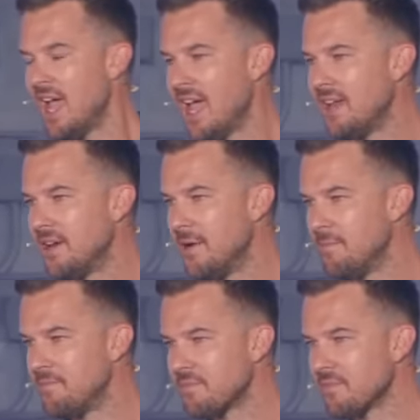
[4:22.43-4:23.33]
And
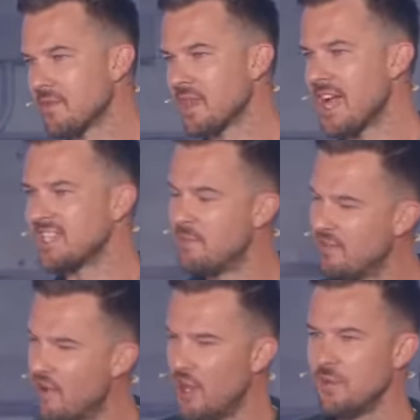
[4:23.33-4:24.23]
as I've been
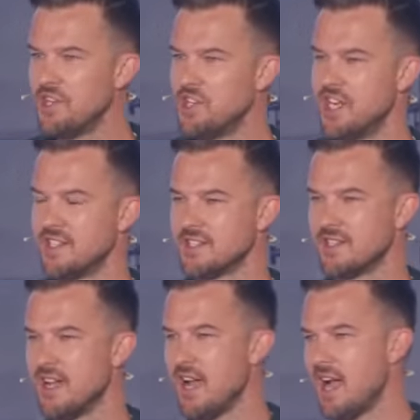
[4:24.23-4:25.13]
following
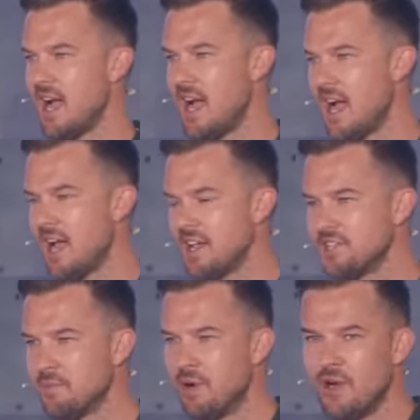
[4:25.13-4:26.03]
Jesus, I
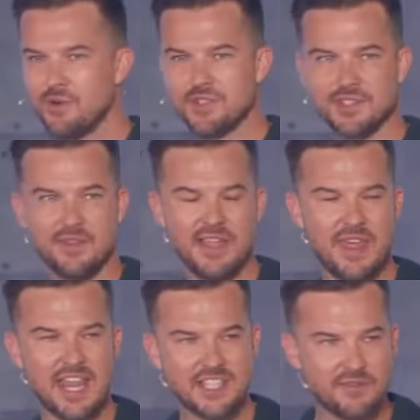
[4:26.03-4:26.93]
suppose
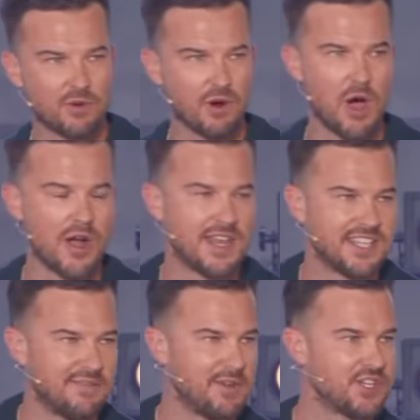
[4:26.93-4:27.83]
that as I've grown and as
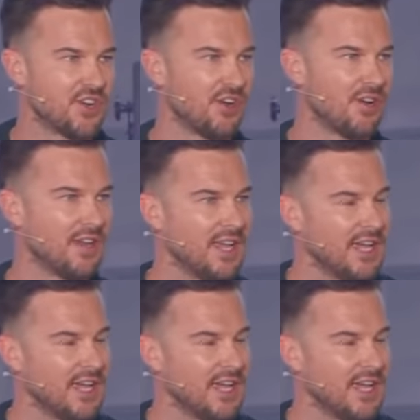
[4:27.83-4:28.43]
I've matured,